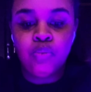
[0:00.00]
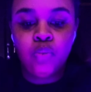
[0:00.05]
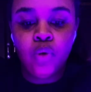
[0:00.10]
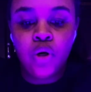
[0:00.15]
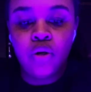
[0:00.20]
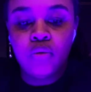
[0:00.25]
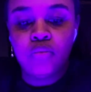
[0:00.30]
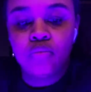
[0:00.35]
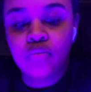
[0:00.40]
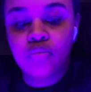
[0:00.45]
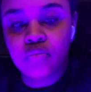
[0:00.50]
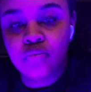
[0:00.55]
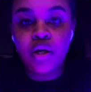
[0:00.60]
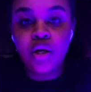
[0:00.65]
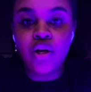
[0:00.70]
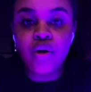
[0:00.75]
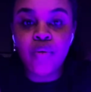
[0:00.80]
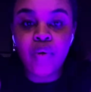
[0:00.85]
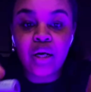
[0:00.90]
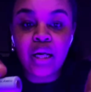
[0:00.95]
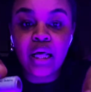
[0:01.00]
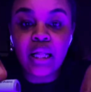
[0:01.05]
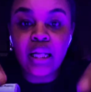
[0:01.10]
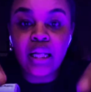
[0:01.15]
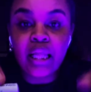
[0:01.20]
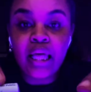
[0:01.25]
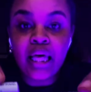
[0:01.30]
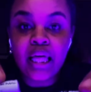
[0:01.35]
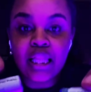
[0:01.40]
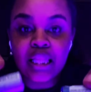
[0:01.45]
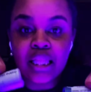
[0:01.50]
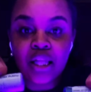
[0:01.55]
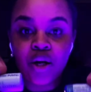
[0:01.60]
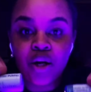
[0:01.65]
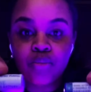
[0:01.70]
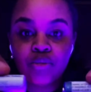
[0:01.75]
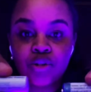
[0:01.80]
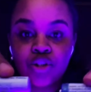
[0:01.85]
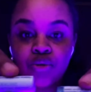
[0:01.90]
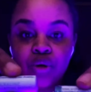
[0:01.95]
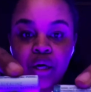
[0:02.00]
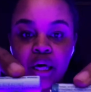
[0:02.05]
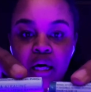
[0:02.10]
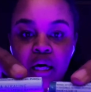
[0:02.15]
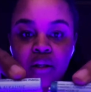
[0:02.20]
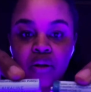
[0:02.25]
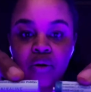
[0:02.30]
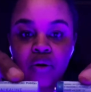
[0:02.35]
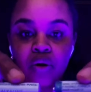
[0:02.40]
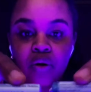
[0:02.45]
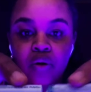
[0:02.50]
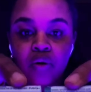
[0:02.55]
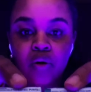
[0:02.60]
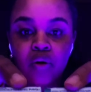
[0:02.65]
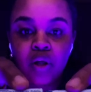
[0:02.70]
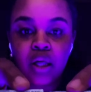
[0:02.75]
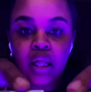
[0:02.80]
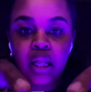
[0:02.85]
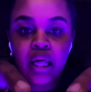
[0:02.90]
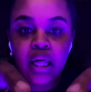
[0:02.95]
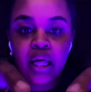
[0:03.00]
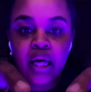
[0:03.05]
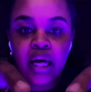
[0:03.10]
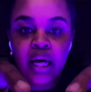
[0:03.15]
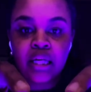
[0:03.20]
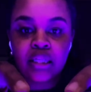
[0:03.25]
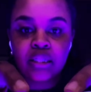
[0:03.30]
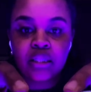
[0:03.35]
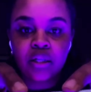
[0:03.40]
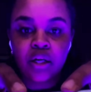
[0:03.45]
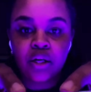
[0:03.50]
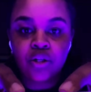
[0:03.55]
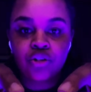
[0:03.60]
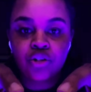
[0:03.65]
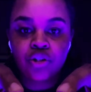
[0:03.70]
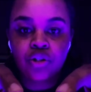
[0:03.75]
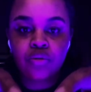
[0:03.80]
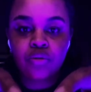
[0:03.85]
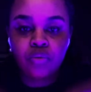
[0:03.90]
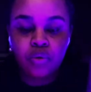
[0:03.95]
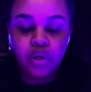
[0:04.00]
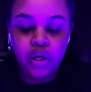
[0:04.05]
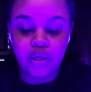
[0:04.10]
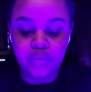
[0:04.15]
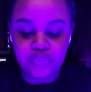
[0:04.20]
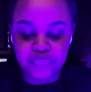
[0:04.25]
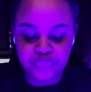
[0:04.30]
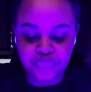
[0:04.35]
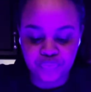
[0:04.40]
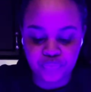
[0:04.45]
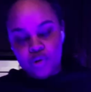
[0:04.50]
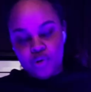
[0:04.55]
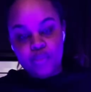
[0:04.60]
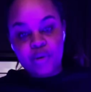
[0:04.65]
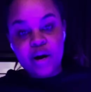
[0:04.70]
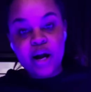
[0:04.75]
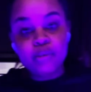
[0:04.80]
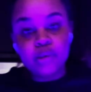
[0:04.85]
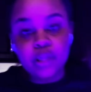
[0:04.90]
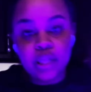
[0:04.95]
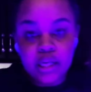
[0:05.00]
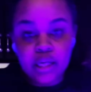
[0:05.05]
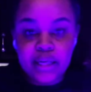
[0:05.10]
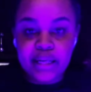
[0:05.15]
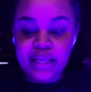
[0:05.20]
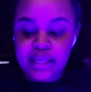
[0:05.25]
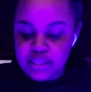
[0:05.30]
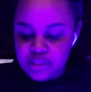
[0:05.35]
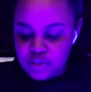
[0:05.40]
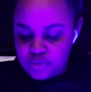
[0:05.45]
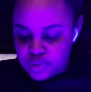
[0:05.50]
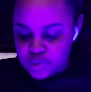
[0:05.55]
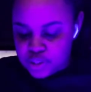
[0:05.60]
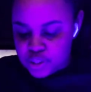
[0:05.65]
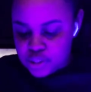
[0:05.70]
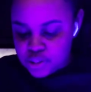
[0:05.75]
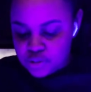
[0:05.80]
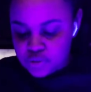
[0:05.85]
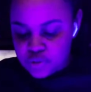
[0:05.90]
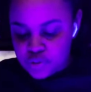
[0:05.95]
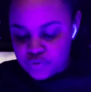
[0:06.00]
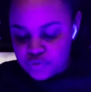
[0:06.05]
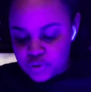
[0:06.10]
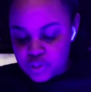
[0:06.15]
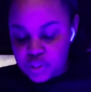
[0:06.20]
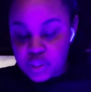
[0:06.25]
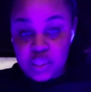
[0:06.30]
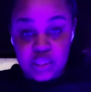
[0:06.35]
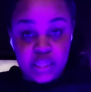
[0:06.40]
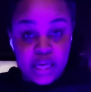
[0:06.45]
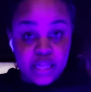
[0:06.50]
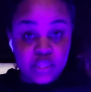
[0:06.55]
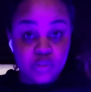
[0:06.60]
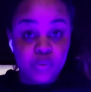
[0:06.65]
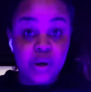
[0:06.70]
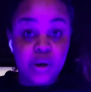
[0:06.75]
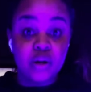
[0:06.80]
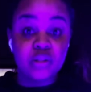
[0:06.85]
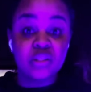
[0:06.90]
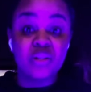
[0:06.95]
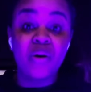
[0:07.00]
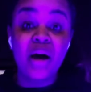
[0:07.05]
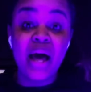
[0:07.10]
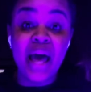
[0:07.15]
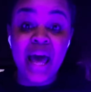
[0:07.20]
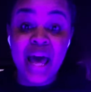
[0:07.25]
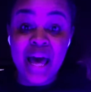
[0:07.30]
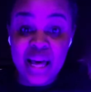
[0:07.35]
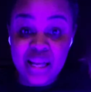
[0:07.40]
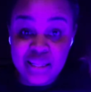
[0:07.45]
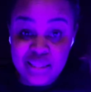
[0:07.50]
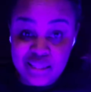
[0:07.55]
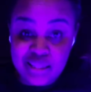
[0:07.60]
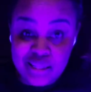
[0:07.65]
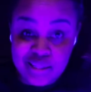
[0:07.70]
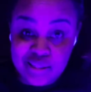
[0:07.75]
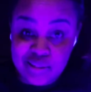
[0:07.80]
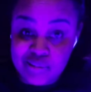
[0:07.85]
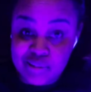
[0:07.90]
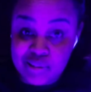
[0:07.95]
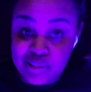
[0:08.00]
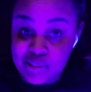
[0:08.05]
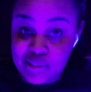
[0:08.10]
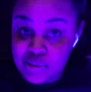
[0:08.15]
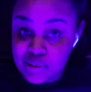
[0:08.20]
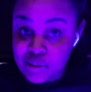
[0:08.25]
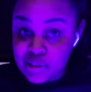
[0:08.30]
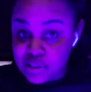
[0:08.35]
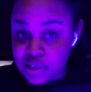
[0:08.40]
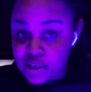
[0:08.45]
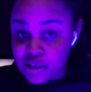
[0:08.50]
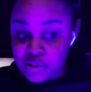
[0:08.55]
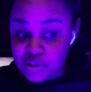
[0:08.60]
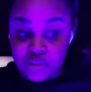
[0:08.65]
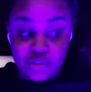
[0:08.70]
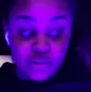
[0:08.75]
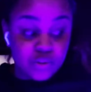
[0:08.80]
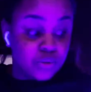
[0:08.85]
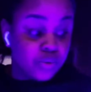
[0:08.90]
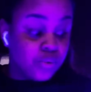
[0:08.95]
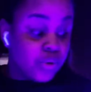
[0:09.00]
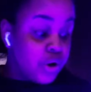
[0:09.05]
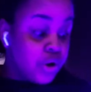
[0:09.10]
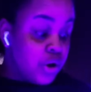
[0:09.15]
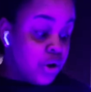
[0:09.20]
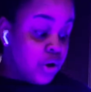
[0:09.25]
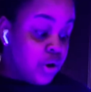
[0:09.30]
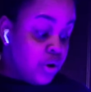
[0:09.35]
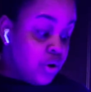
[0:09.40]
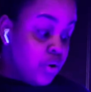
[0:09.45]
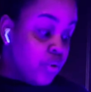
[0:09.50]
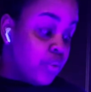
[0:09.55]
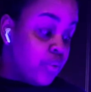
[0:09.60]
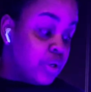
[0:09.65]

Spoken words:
up. You want to link them together as such. Okay, you're probably going to need some scissors for this as well, so add scissors to the things you will